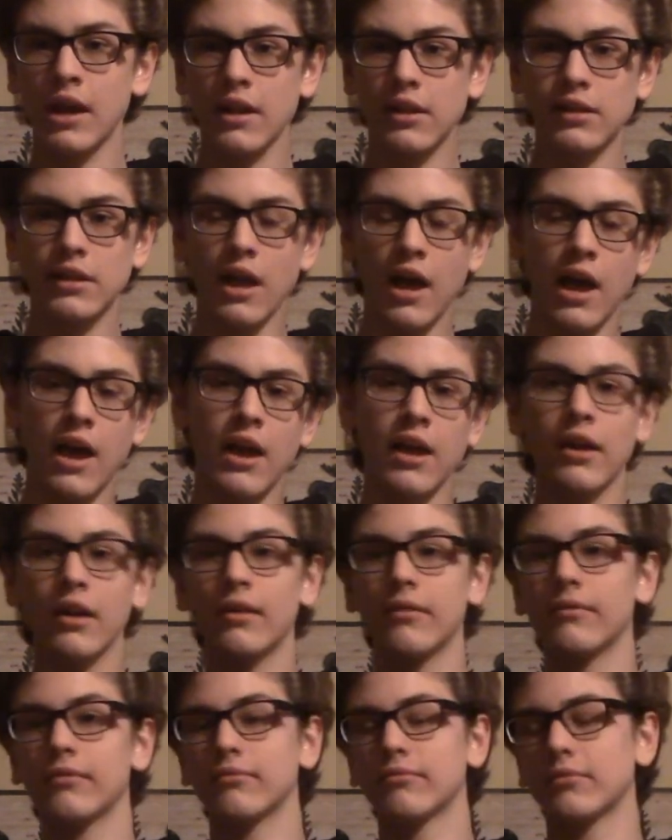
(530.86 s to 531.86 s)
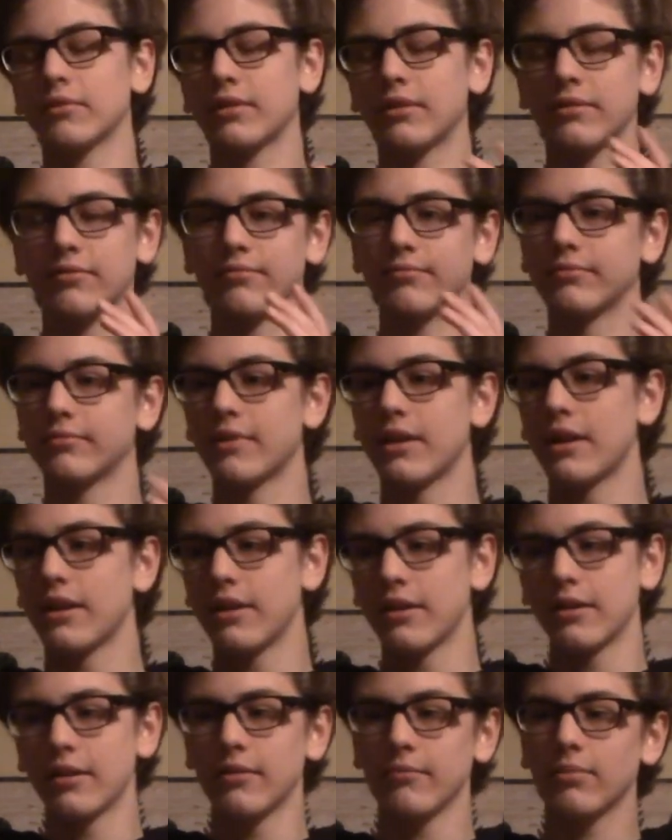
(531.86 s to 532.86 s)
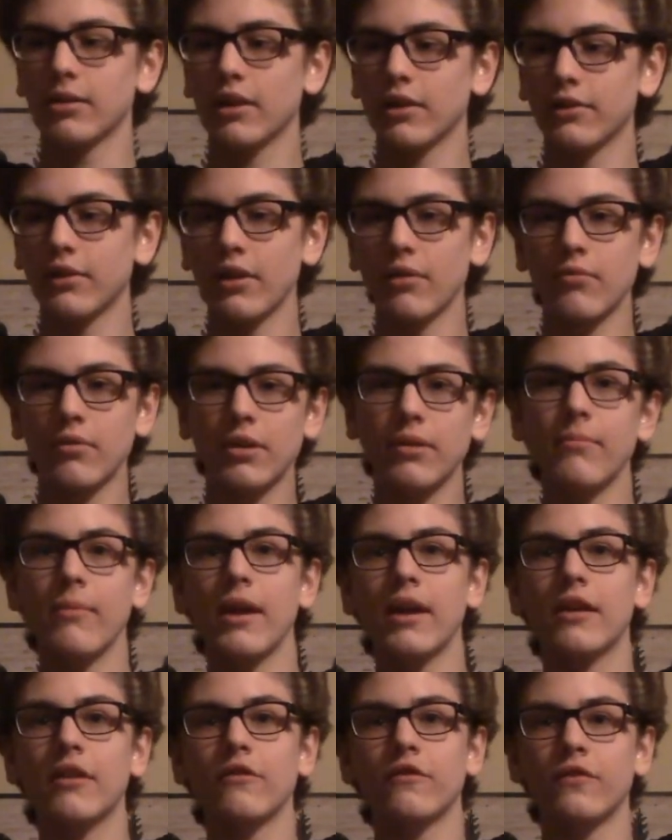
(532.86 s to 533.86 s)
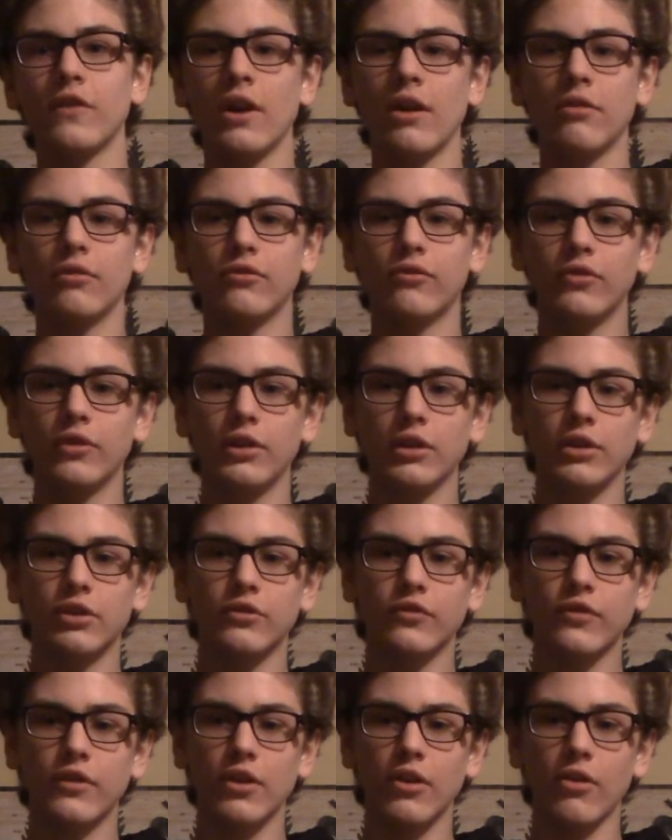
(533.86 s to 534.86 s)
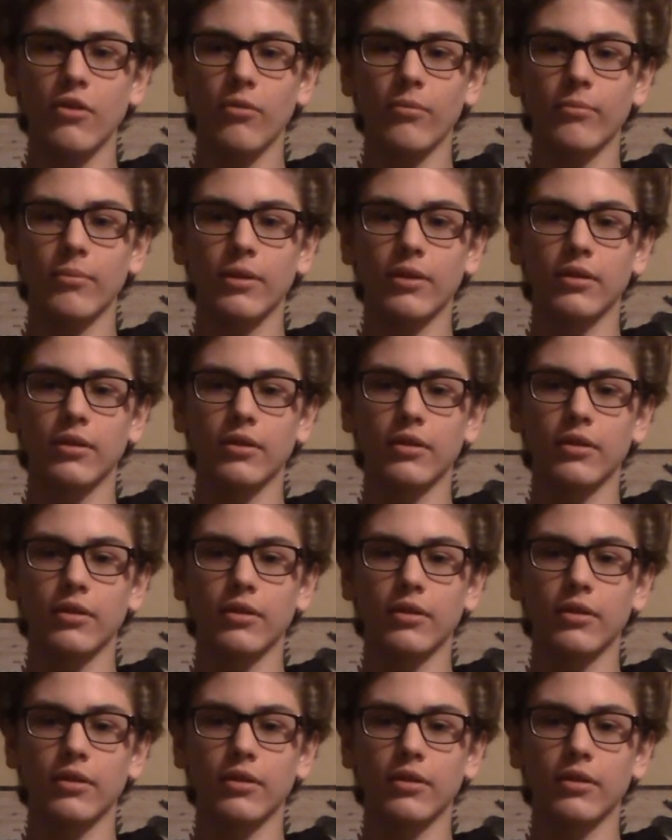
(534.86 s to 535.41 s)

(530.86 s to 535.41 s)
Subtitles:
I want to make a found footage film.